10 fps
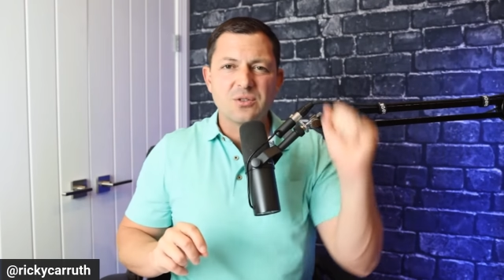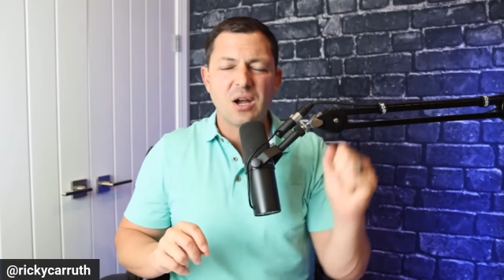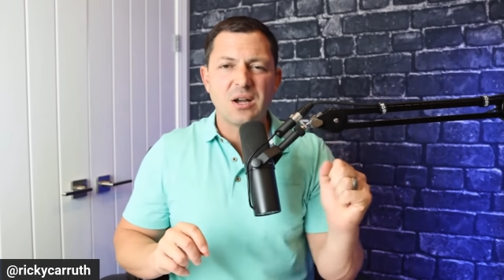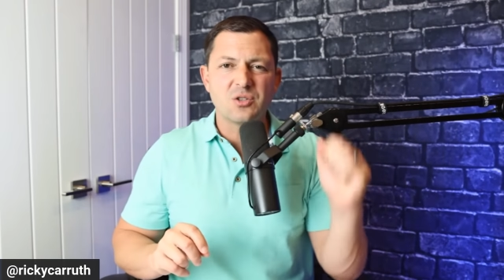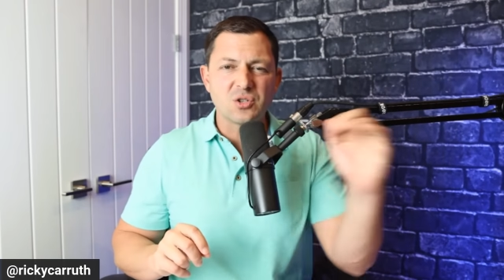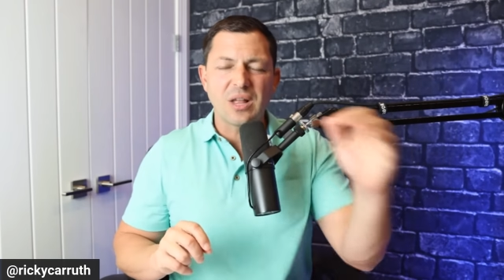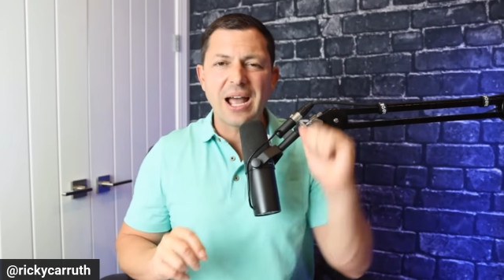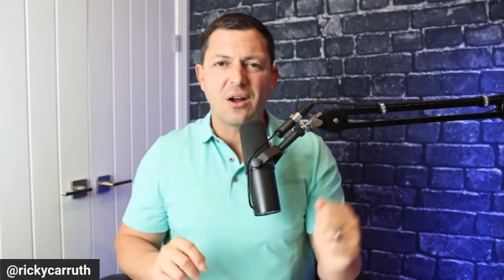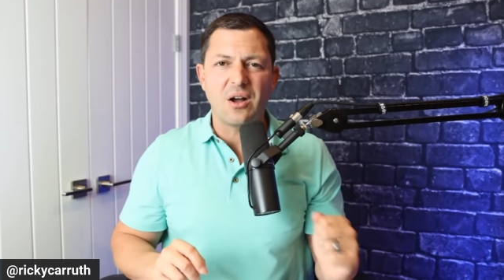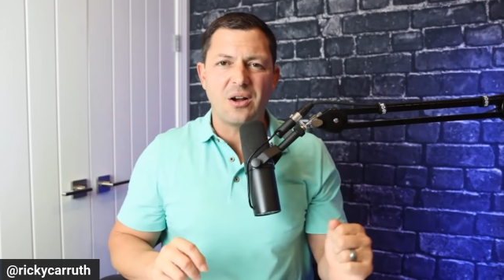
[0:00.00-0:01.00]
uh,
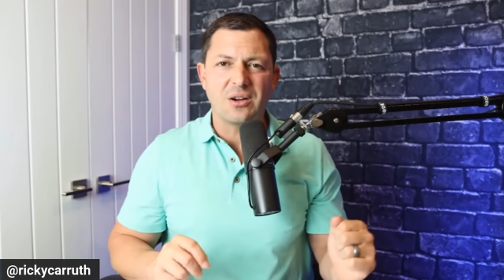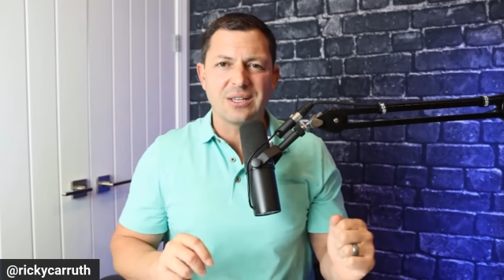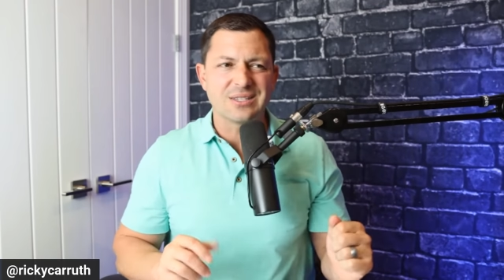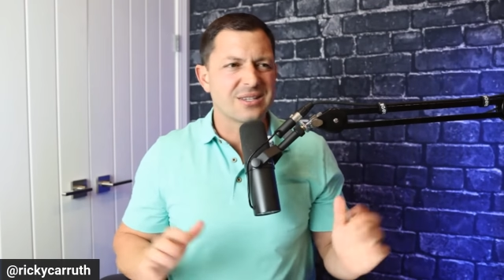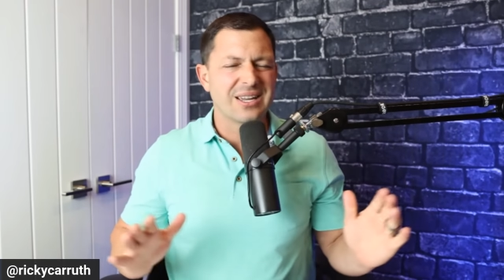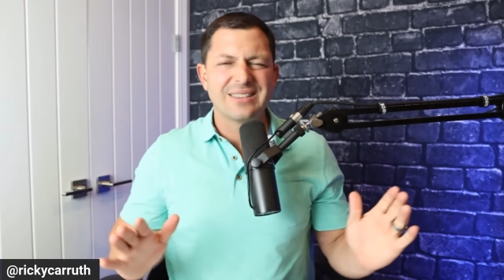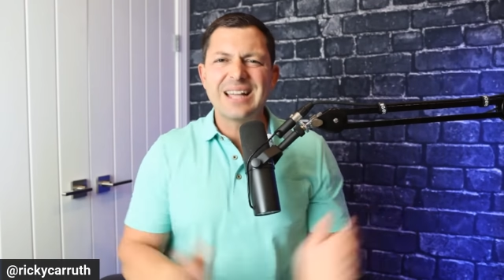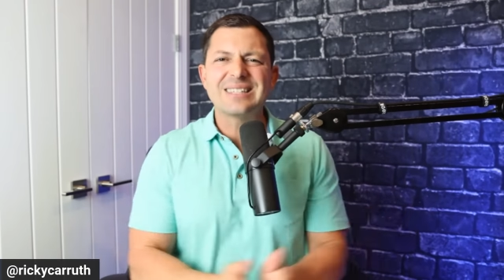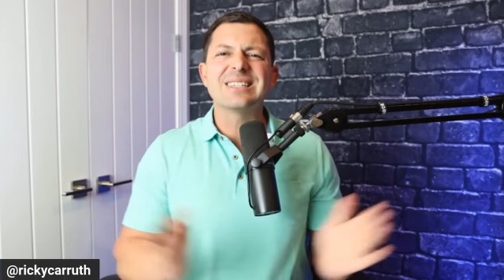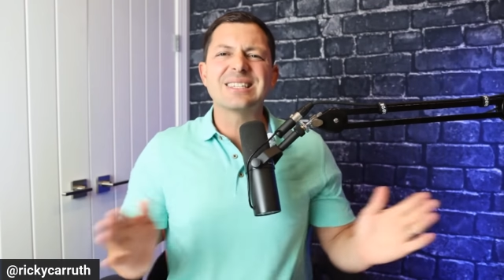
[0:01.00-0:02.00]
July to August.
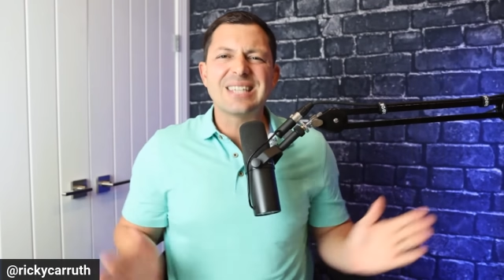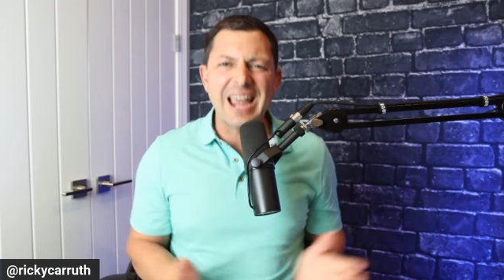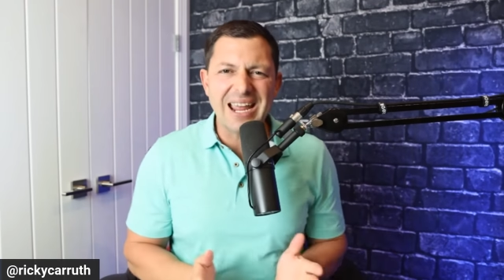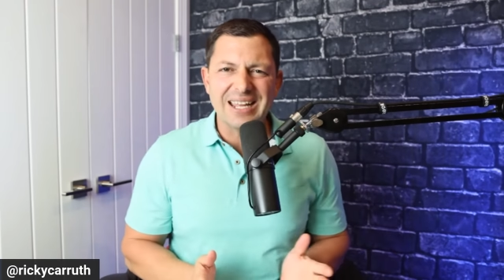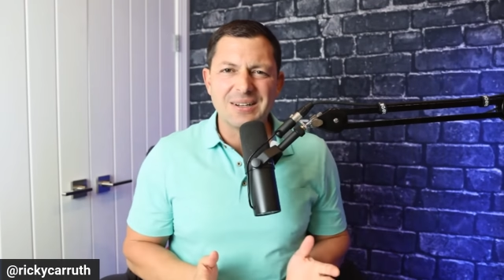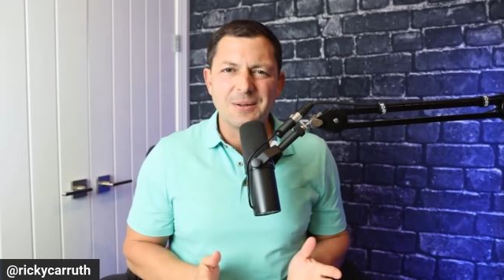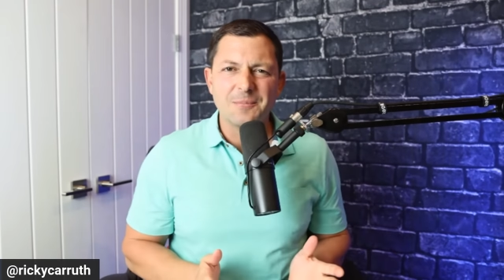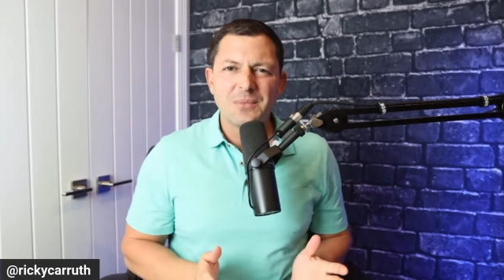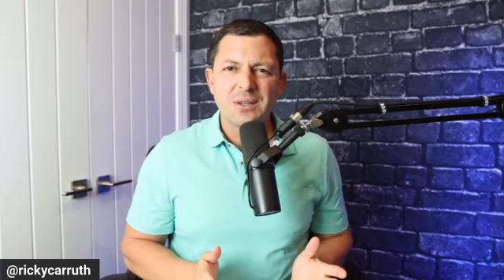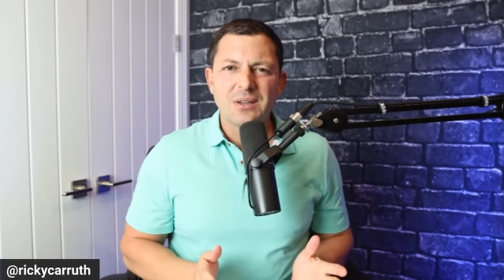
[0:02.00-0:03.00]
That's insane,
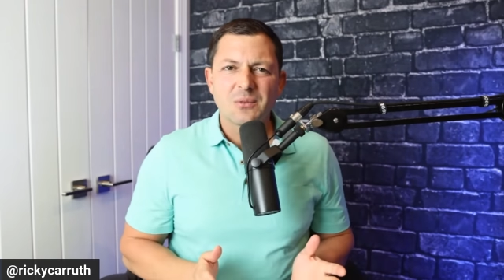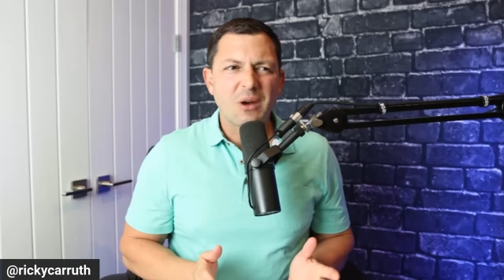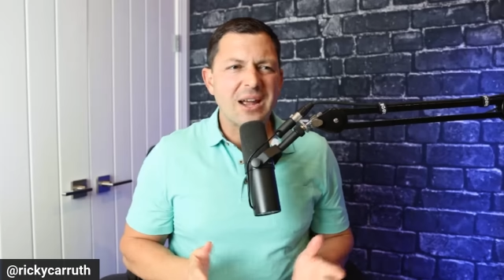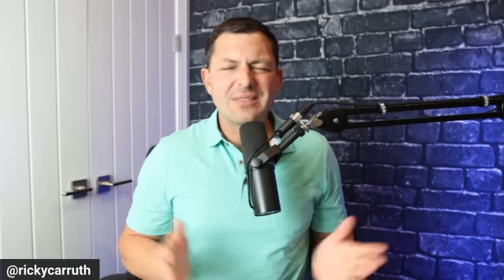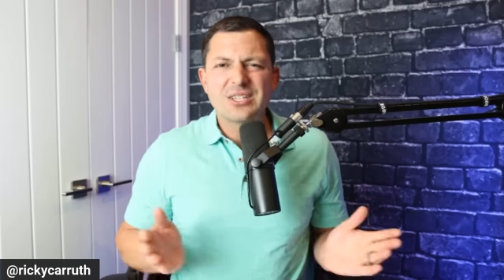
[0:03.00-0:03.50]
right?